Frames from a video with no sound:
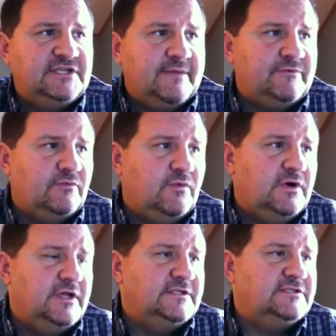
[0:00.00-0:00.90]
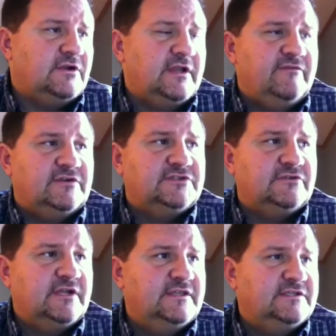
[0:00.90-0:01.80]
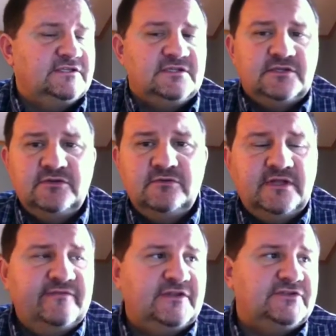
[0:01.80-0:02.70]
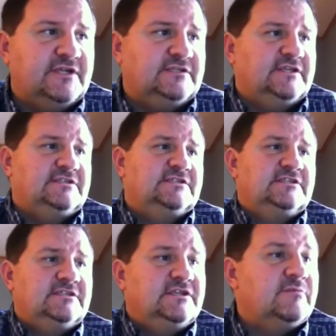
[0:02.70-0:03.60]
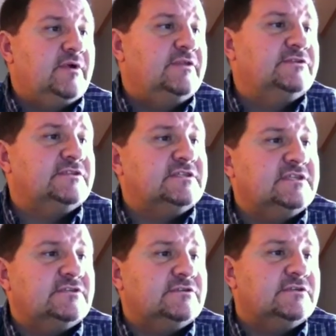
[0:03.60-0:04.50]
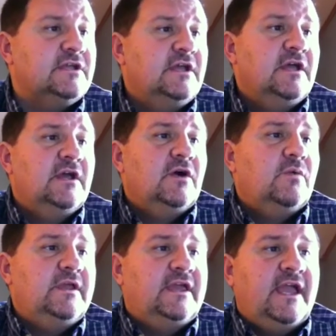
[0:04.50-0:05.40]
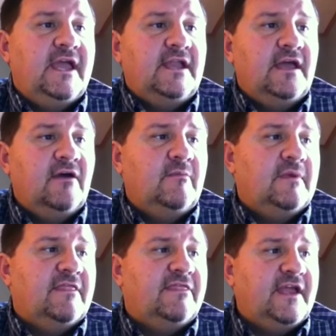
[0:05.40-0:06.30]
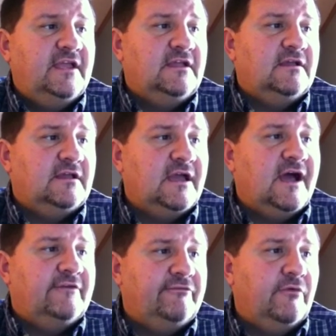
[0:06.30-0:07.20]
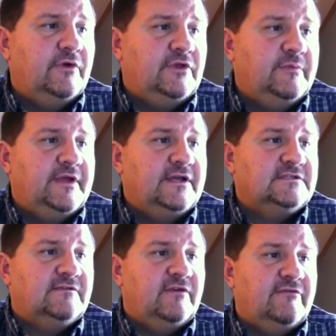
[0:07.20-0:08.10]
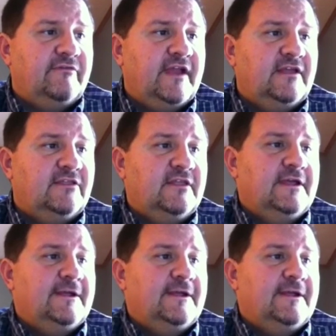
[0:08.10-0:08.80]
chapter 1, starting in verse 3, this is the New Living Translation, it says, "Dear brothers and sisters, we can't help but thank God for you because of your faith